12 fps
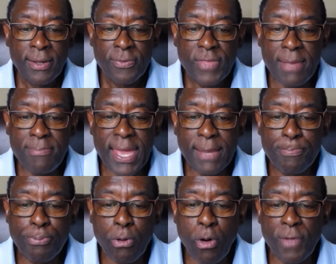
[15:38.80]
They make
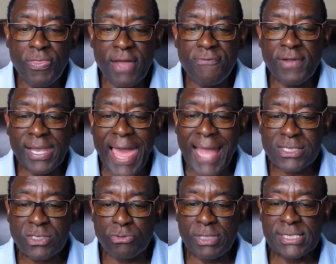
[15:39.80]
broad their
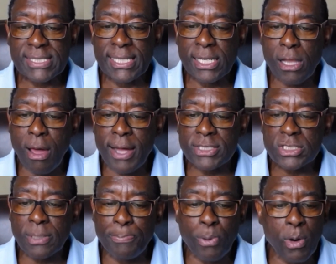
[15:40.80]
phylacteries and enlarge the
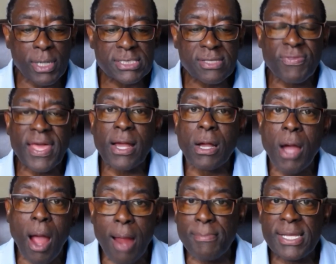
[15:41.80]
borders of their
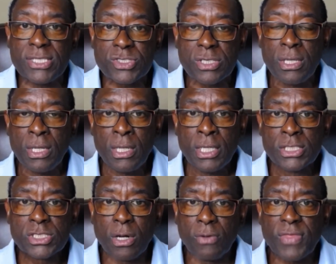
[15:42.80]
garments.
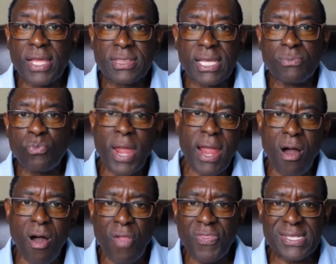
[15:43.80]
So they wear
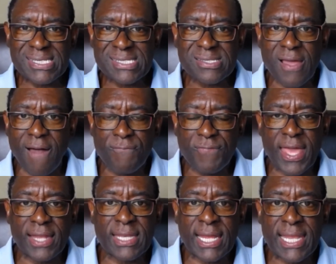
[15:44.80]
all this stuff
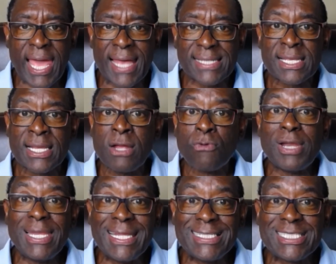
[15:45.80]
that has
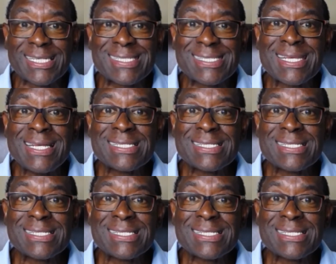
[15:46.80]
religious